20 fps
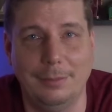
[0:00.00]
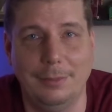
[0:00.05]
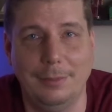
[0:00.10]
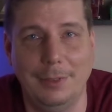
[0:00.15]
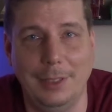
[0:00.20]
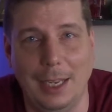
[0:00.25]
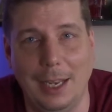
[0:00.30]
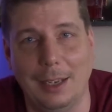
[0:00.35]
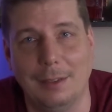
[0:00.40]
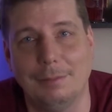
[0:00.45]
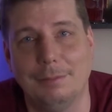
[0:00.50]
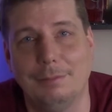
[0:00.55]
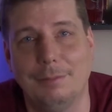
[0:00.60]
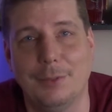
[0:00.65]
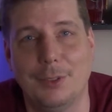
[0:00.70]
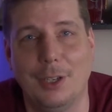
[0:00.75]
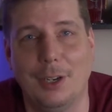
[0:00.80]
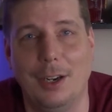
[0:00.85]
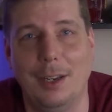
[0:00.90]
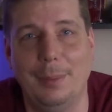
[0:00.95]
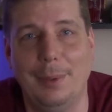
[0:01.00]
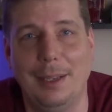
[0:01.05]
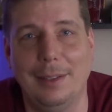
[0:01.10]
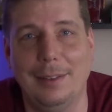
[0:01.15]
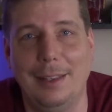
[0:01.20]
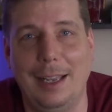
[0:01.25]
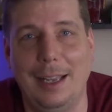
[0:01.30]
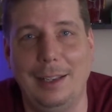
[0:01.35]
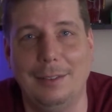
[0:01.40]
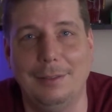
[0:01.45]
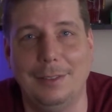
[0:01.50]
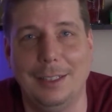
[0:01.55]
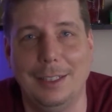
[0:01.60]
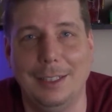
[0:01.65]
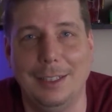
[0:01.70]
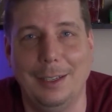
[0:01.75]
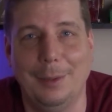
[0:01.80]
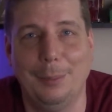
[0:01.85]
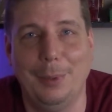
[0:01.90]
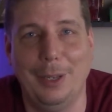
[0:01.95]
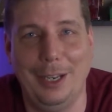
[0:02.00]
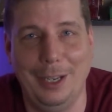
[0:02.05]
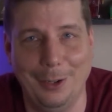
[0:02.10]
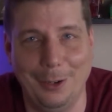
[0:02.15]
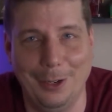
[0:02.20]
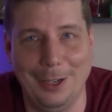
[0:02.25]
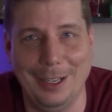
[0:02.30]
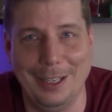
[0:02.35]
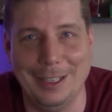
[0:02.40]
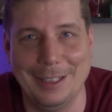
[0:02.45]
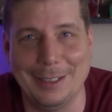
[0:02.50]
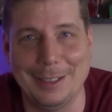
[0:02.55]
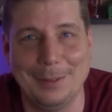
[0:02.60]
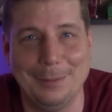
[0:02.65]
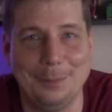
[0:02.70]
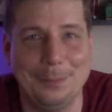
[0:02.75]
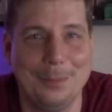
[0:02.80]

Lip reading: yeah, sorry about that, but here it is.